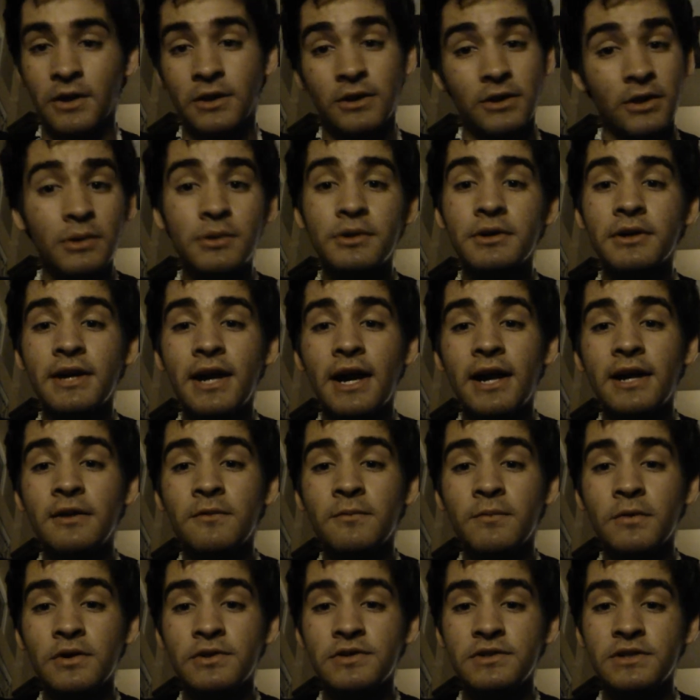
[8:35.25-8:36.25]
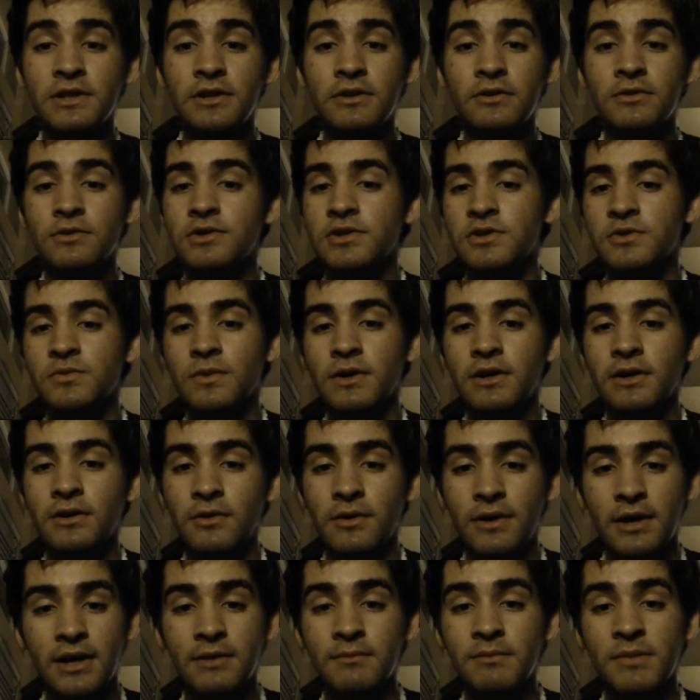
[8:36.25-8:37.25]
a loner kind of person and you just want to
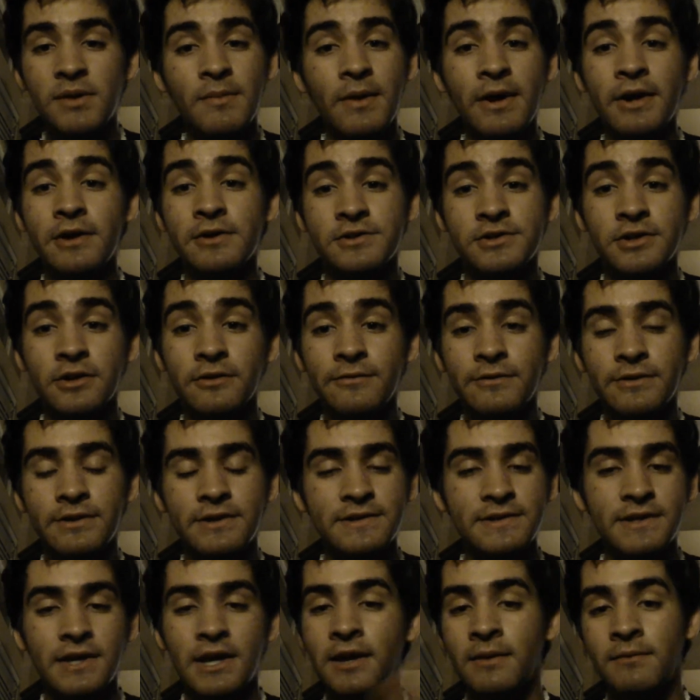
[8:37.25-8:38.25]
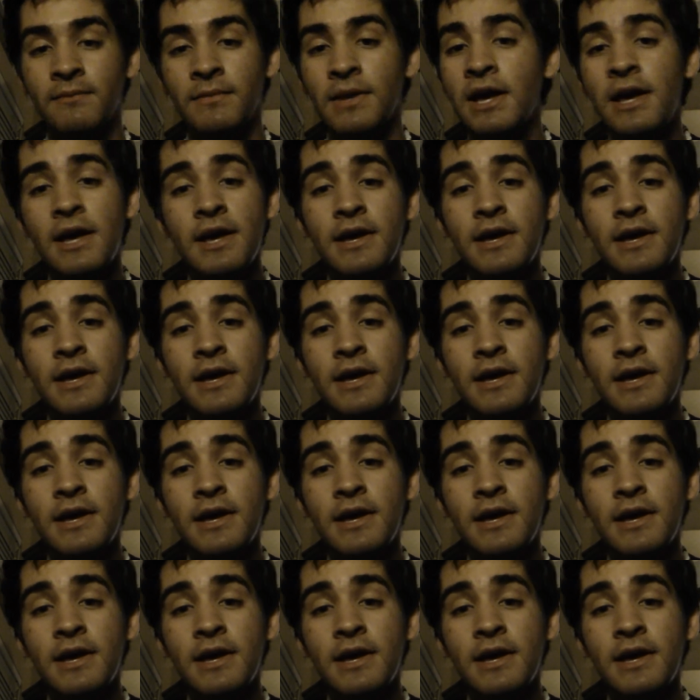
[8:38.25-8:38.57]
go ahead and be by yourself in this game,